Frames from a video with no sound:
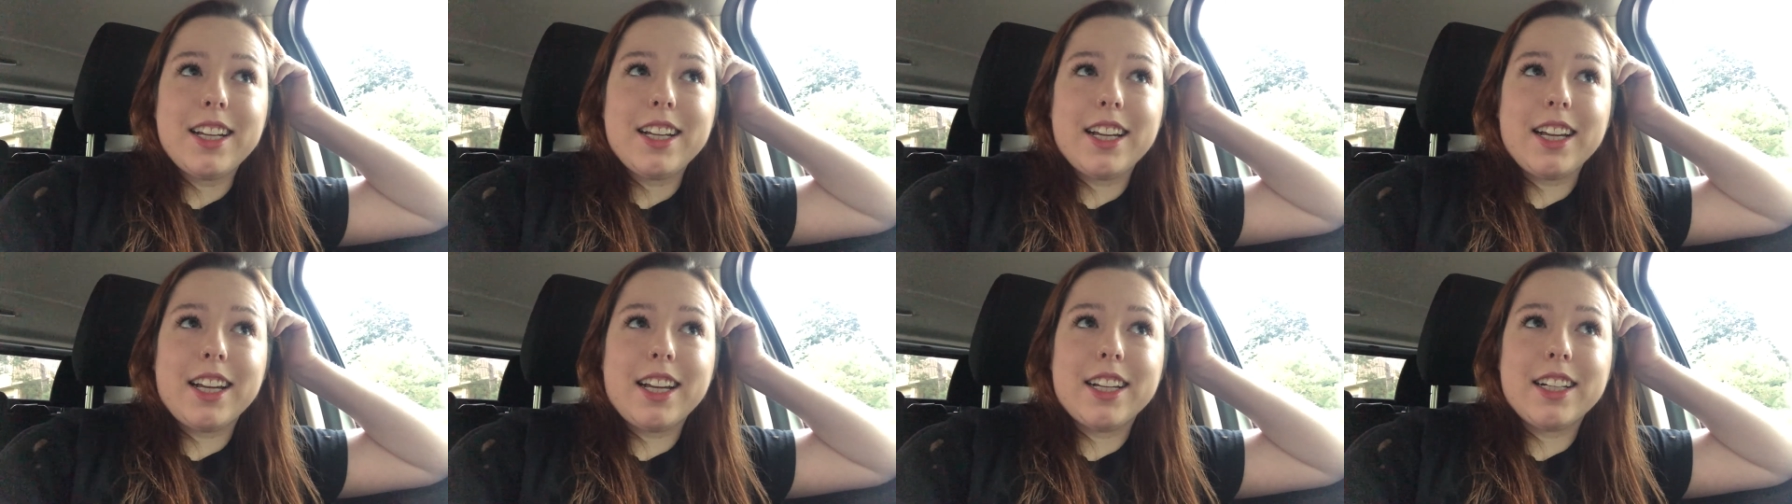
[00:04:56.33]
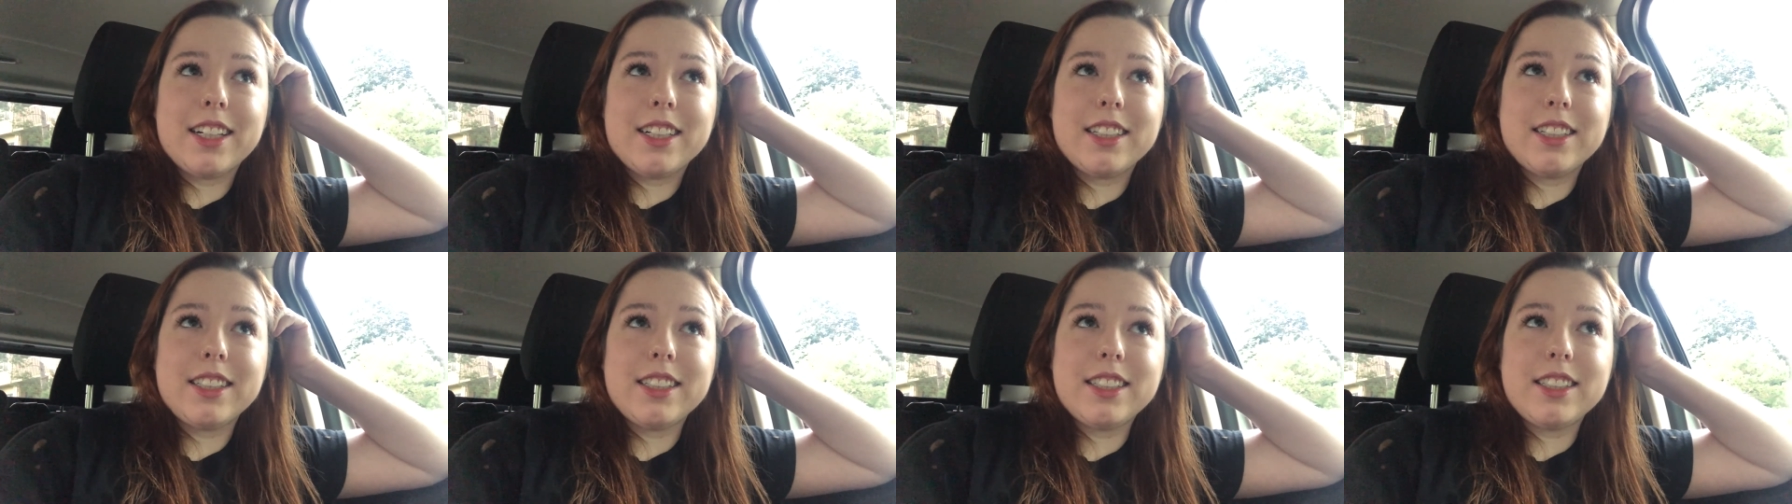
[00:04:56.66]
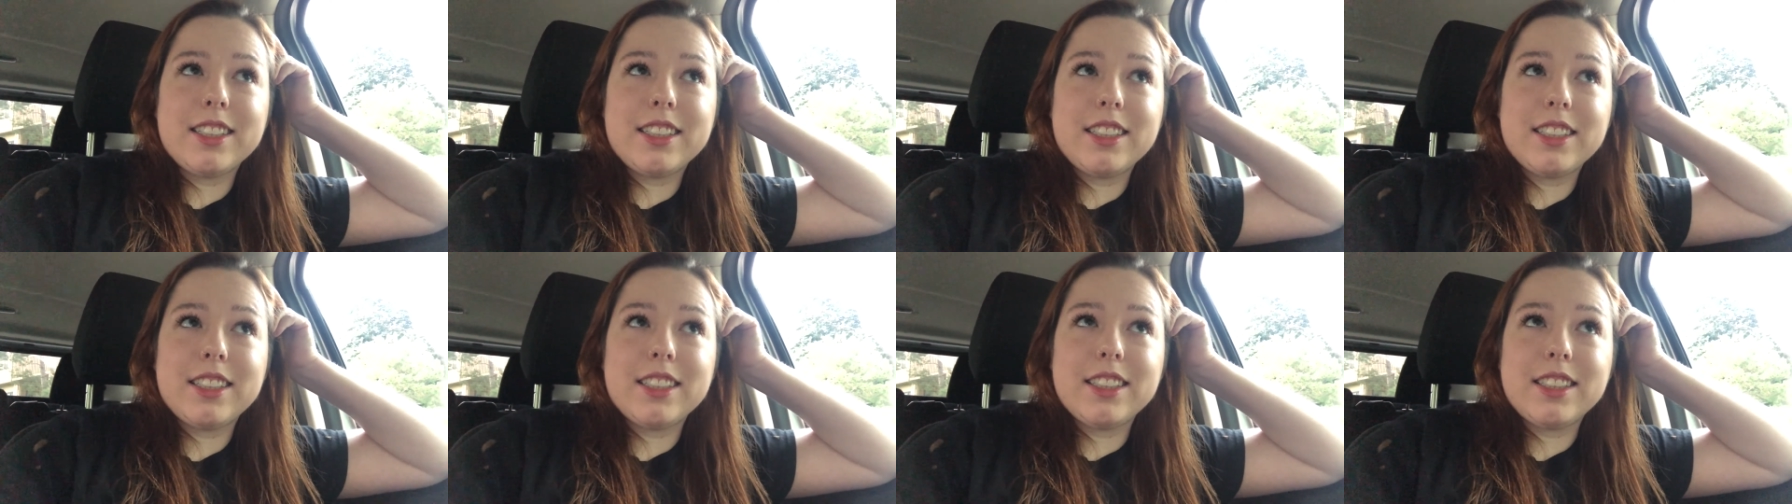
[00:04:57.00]
And
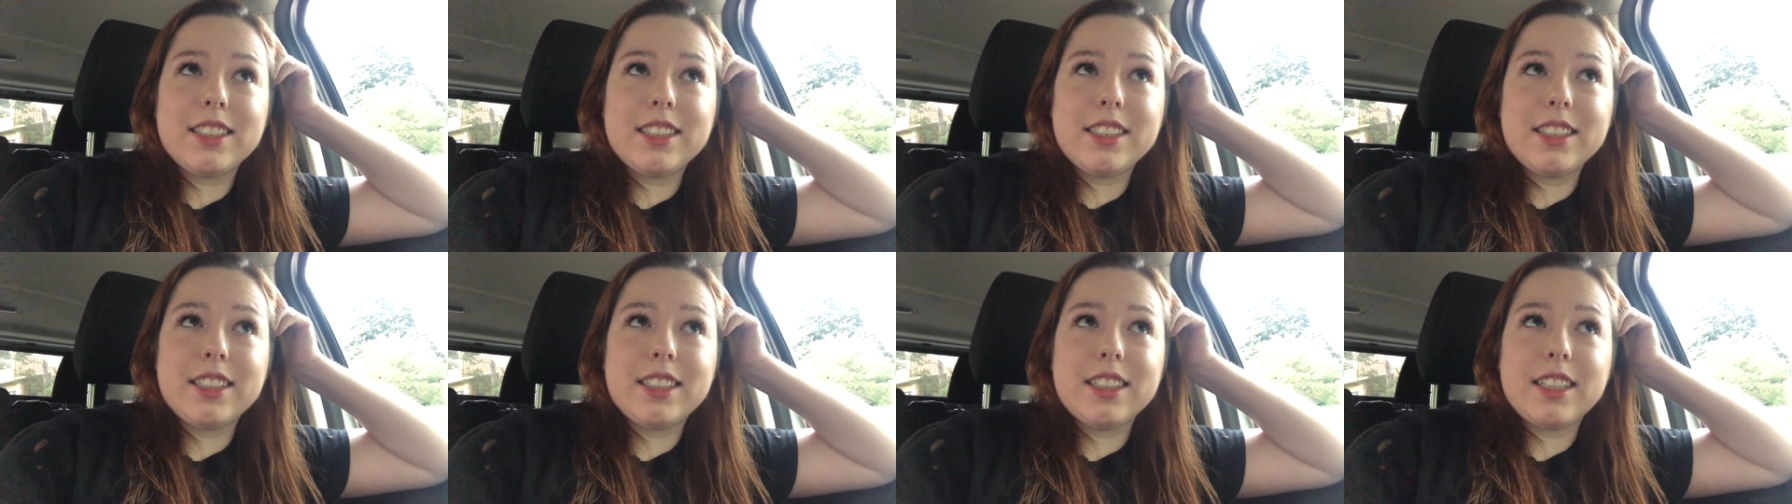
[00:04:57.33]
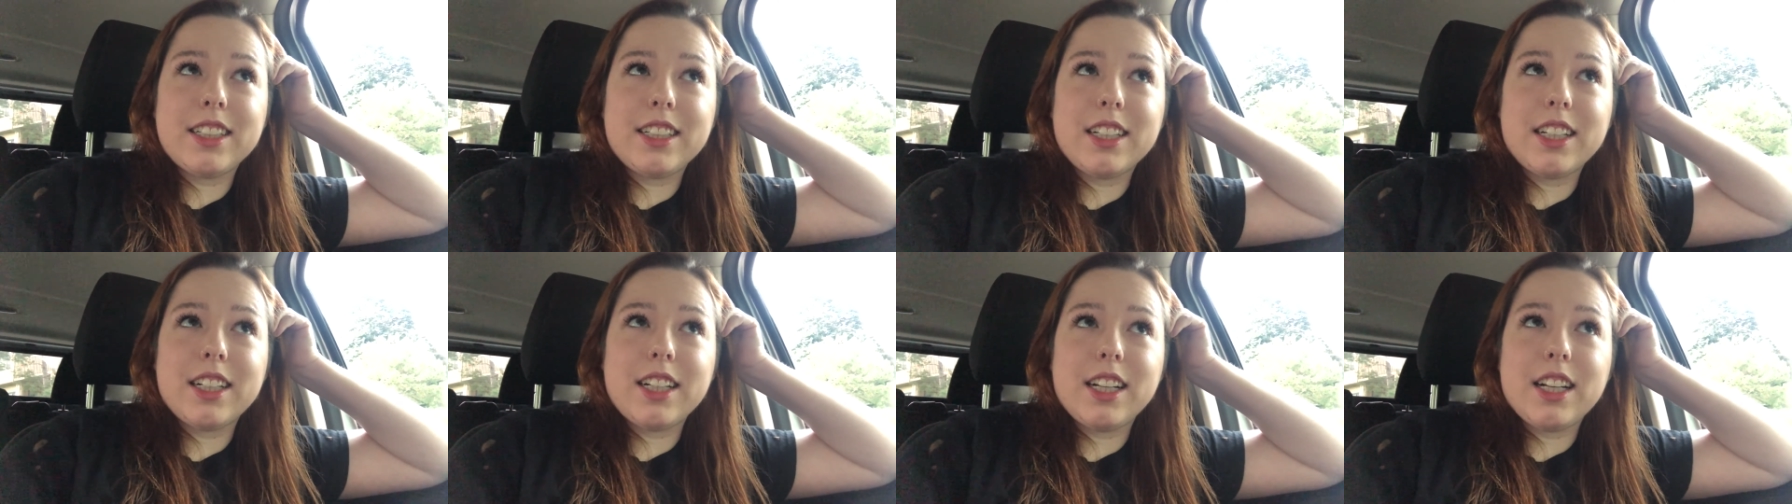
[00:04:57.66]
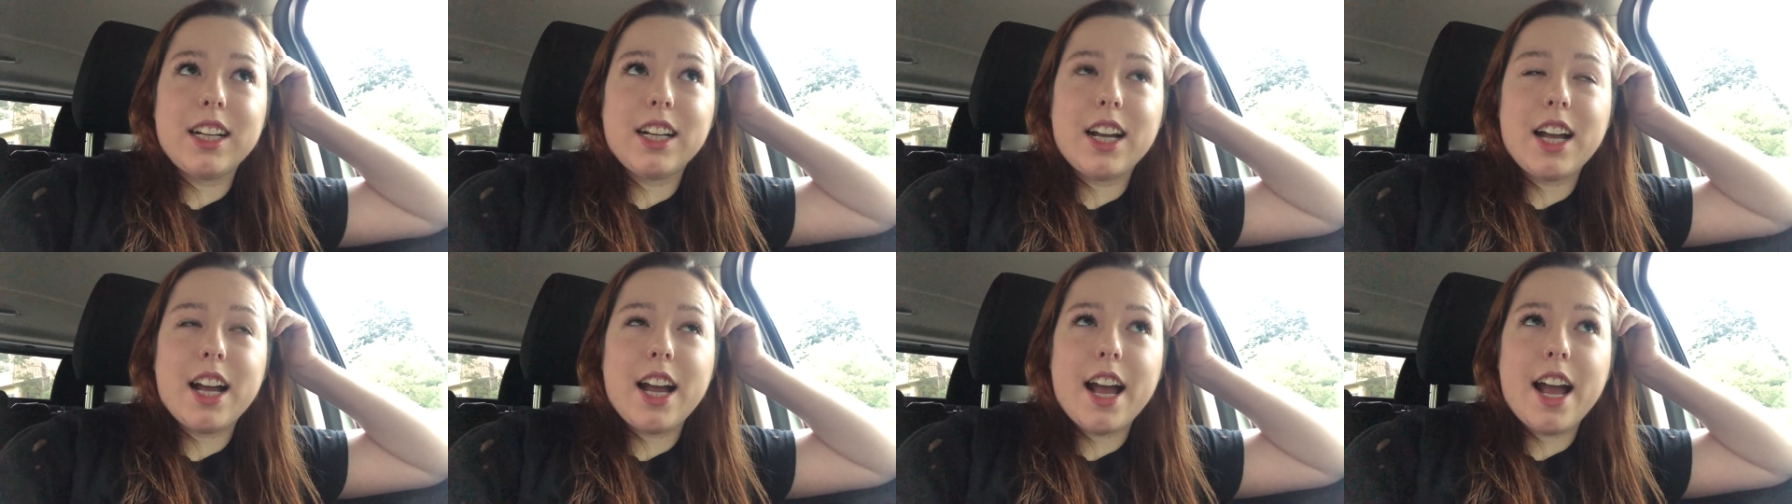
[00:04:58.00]

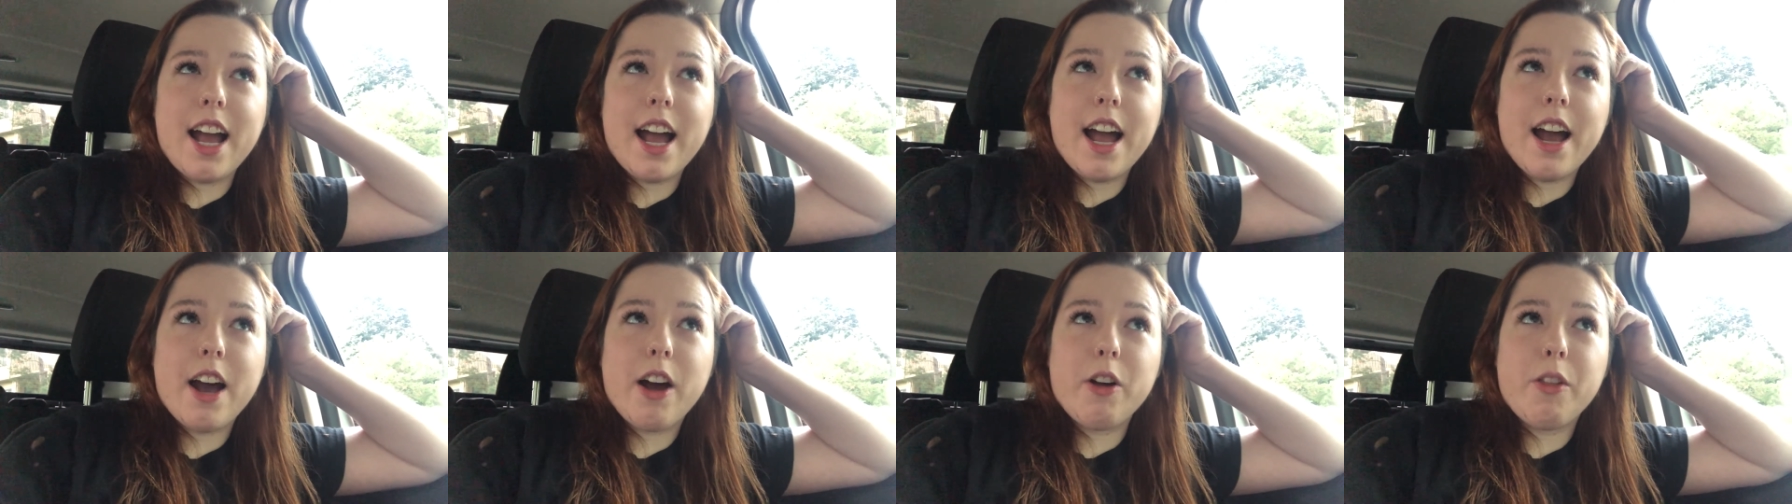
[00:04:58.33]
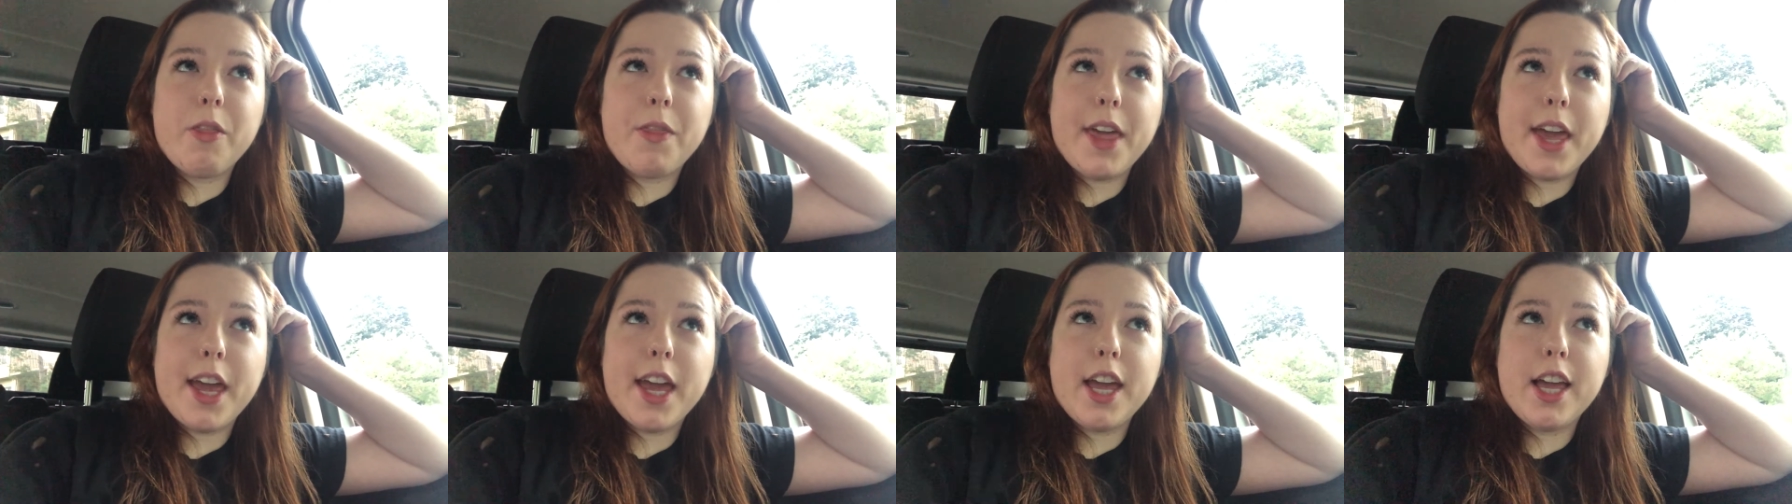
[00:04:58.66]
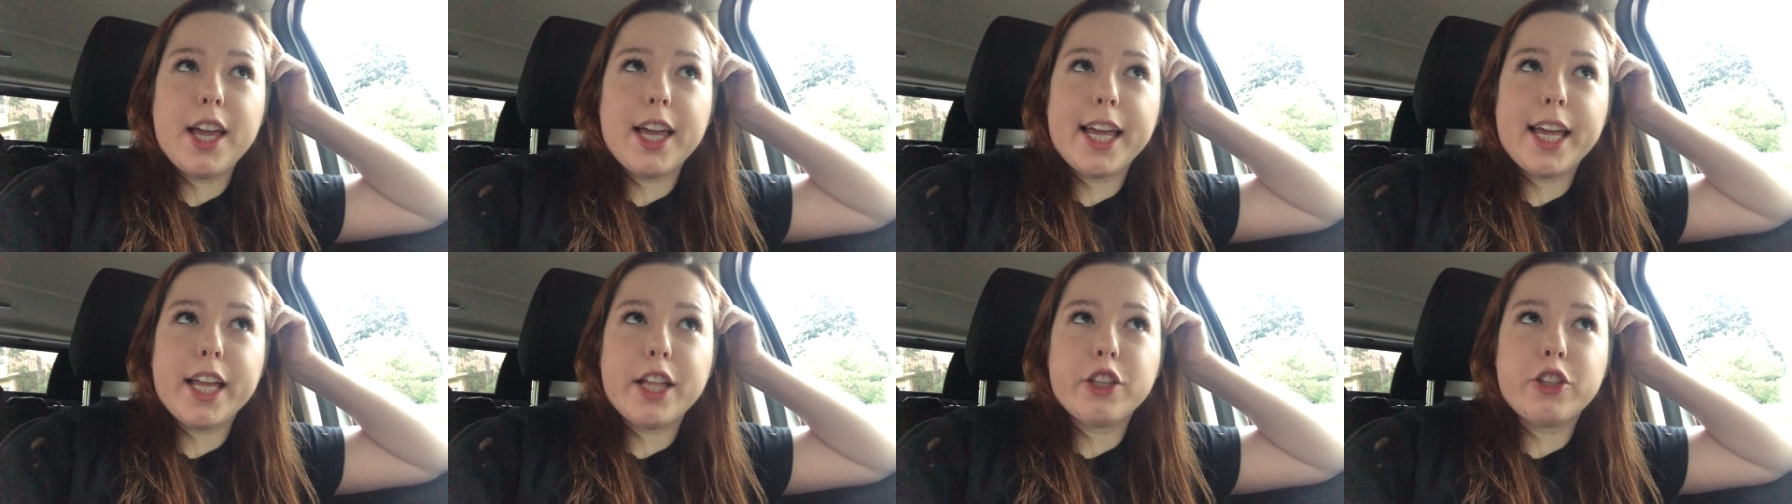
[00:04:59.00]
how they
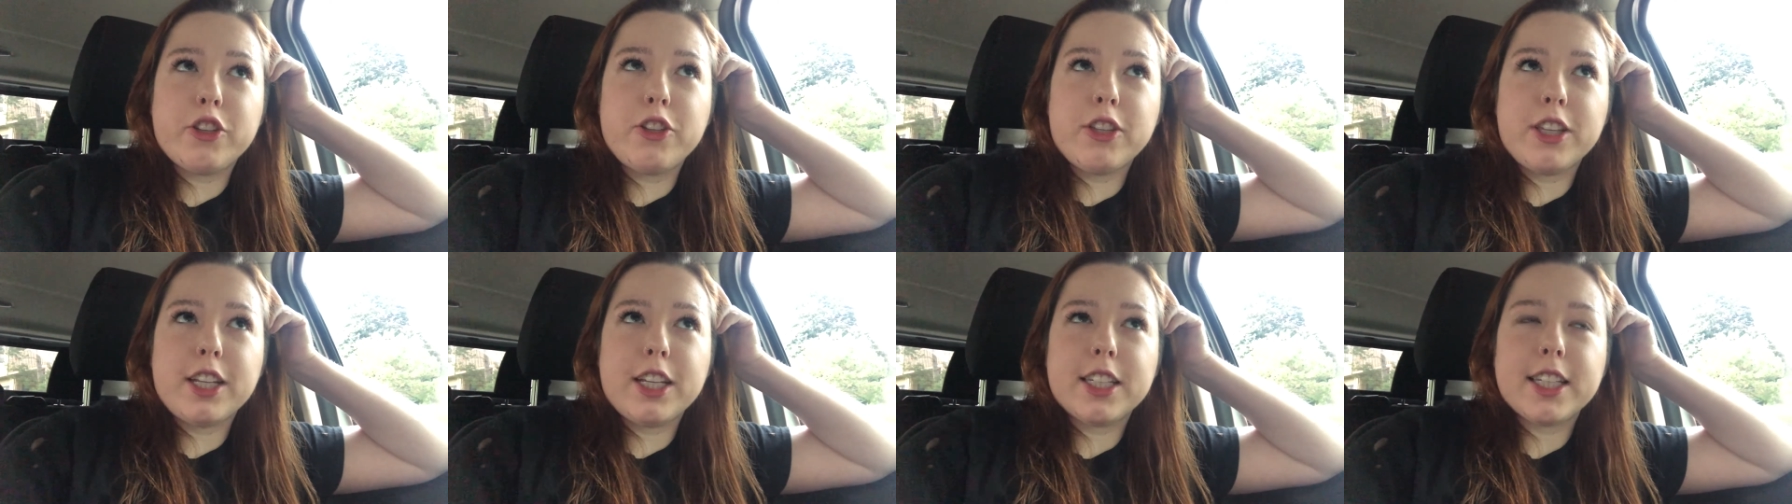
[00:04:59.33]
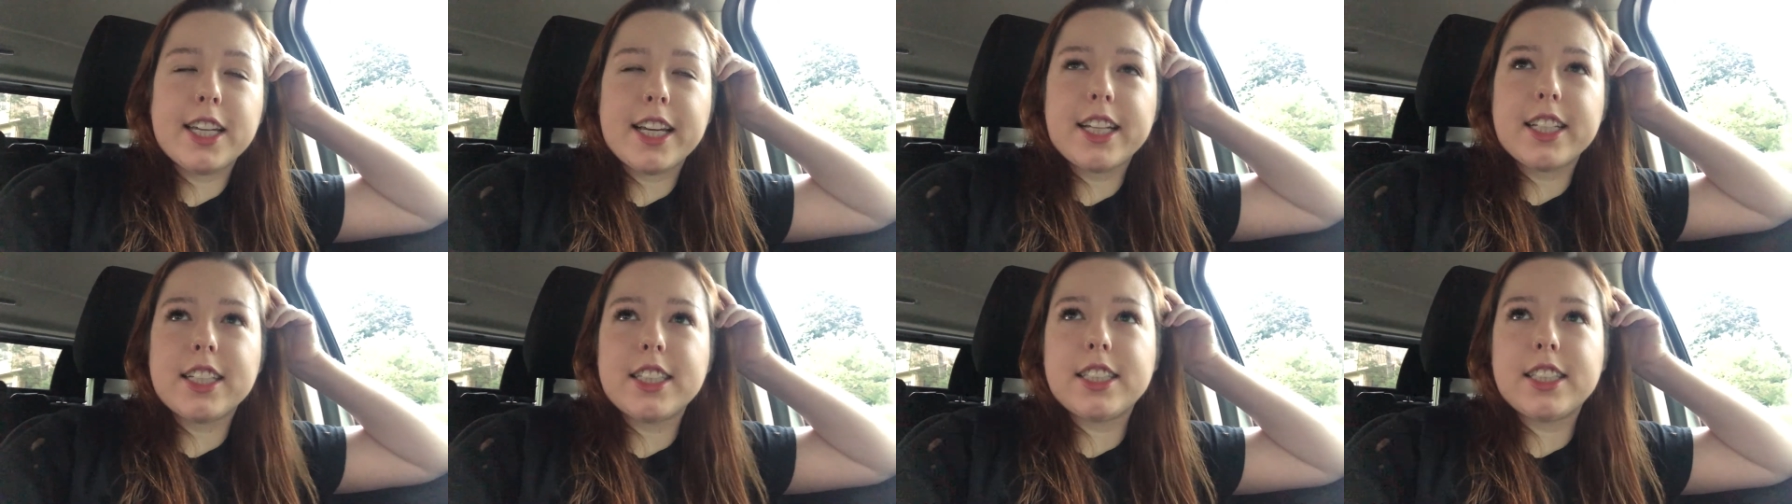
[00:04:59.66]
get into these like